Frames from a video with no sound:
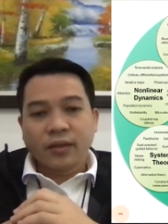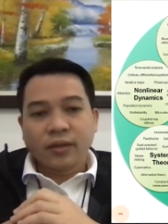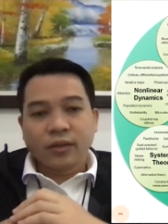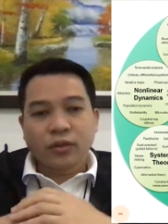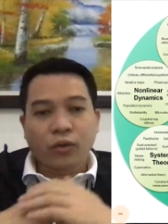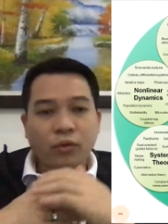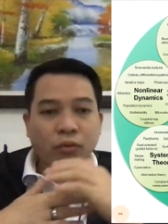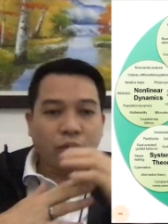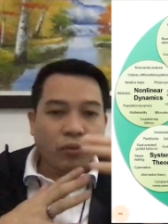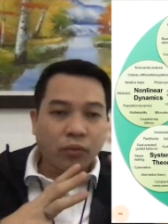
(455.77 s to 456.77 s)

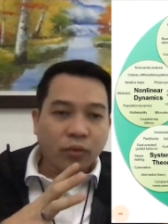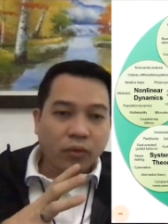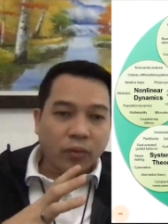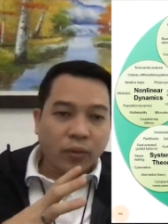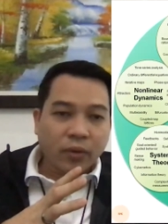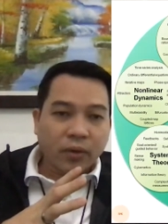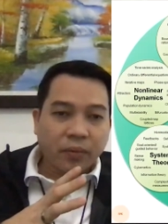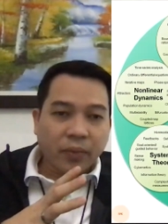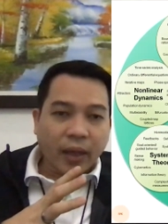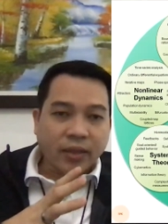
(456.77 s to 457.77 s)
So
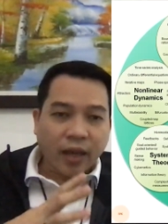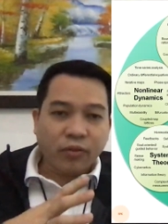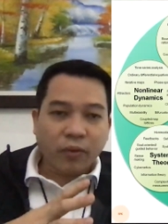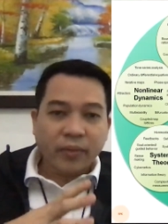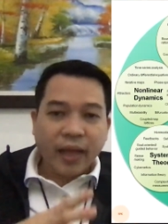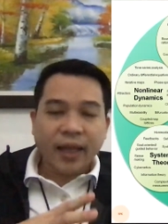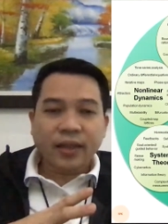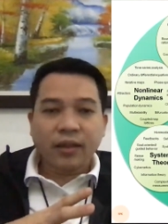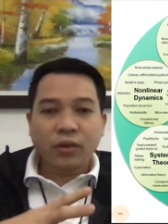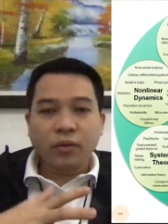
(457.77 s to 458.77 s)
aside from
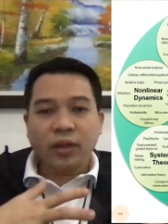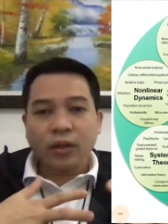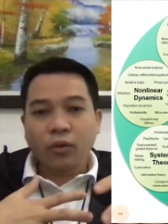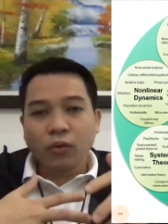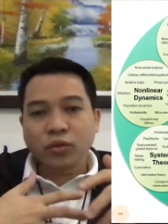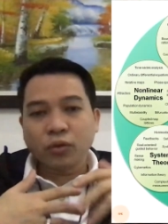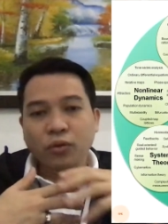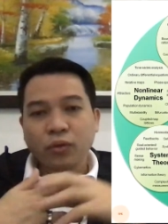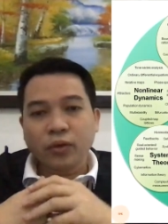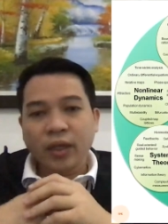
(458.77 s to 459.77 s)
that, you need also to
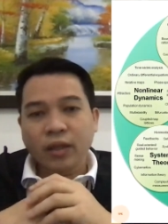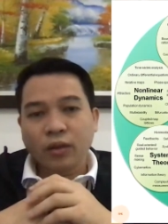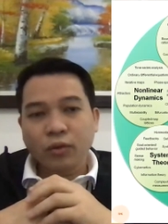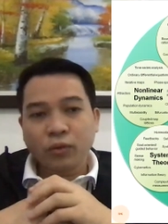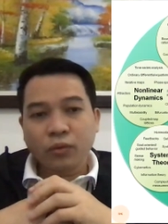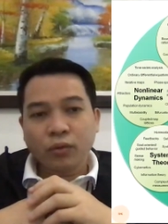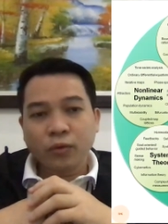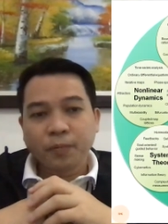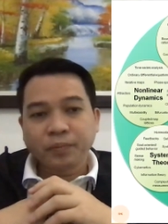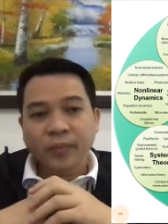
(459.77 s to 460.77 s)
look into
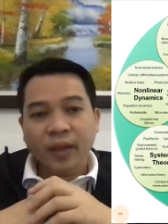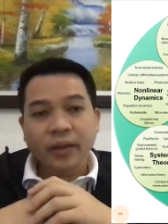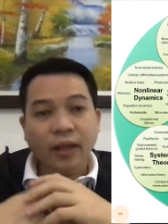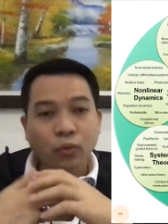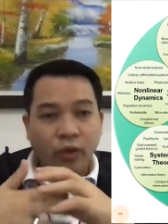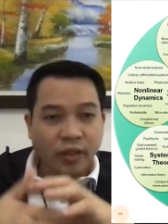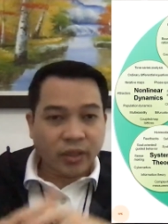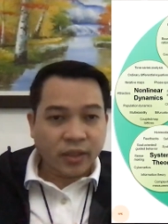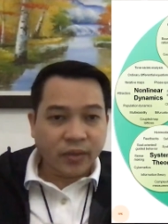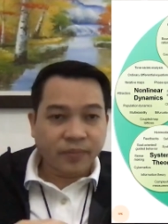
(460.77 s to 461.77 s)

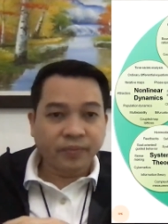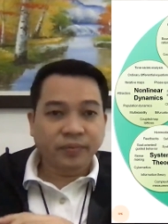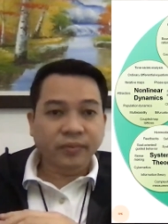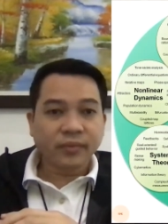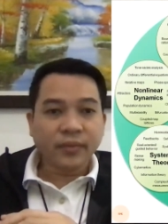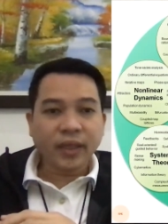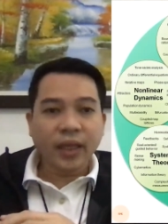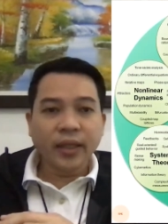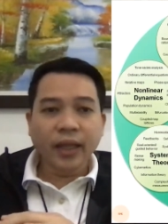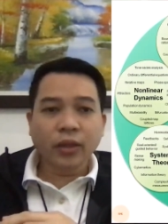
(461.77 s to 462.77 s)
networks
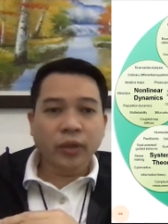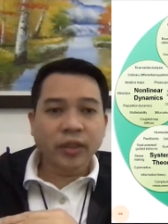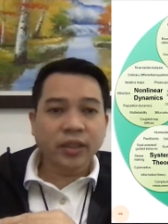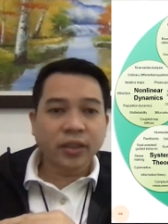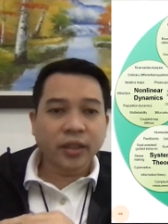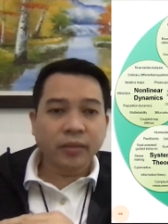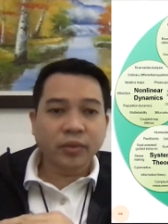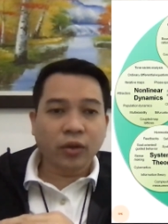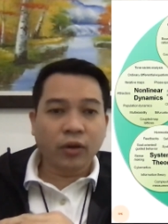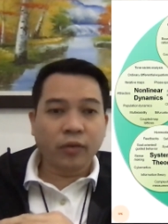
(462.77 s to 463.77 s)
in terms
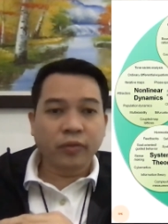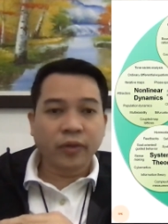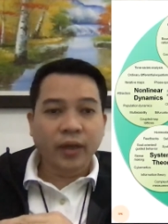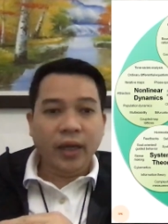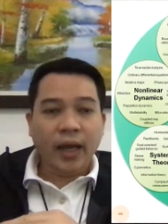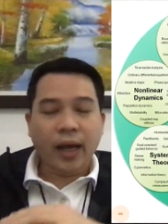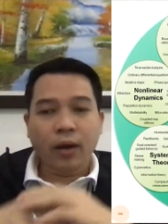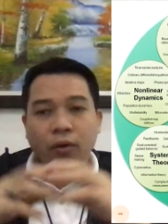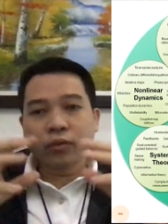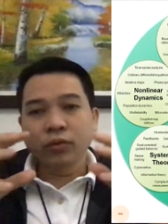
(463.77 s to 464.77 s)
of
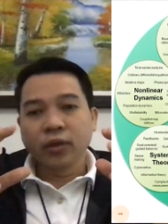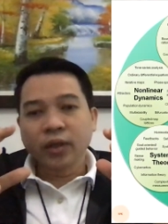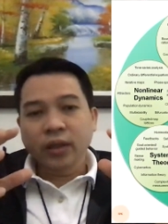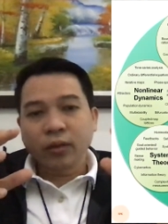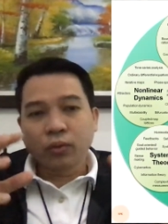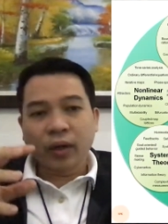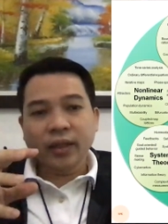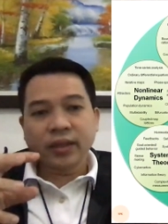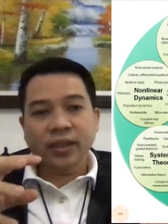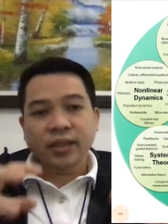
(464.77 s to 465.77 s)
how one
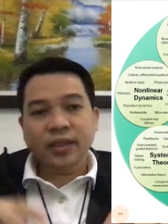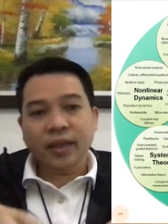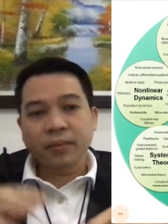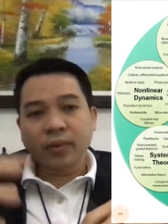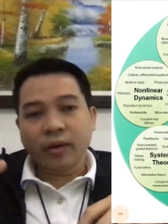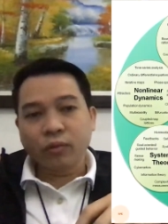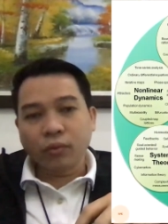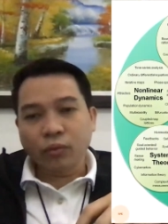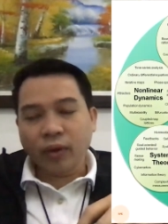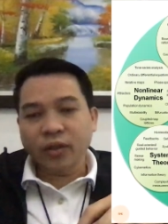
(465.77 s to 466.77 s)
system,
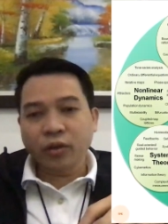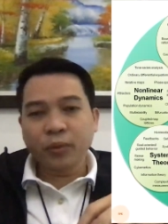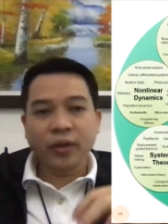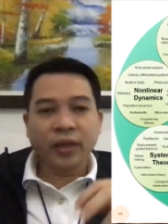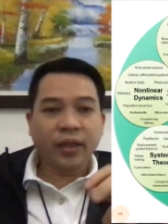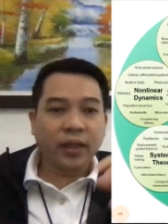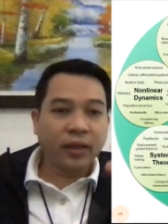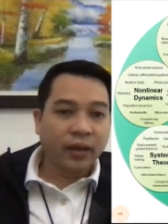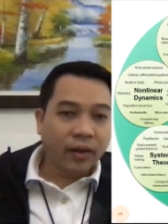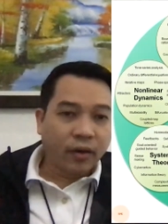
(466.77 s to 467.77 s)
one community,
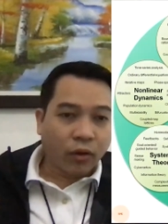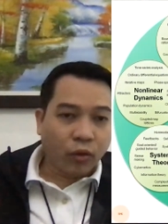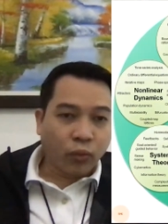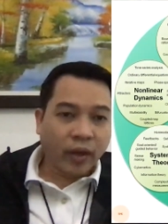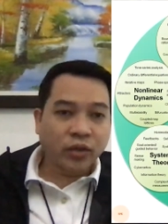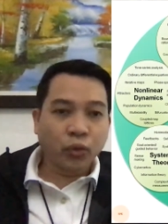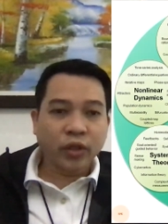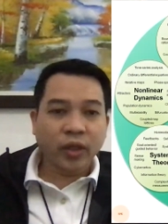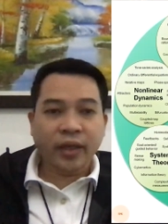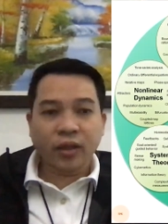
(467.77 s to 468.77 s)
or one
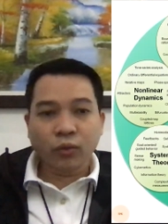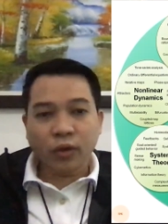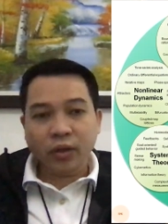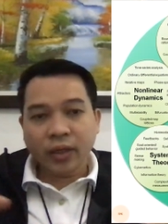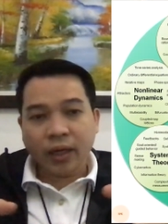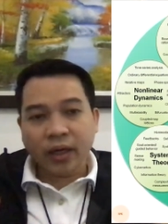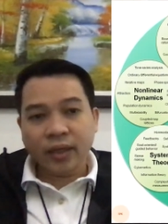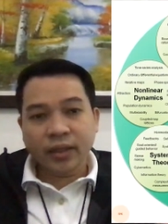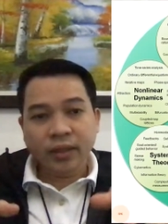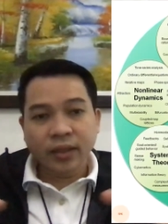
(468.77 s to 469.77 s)
social network are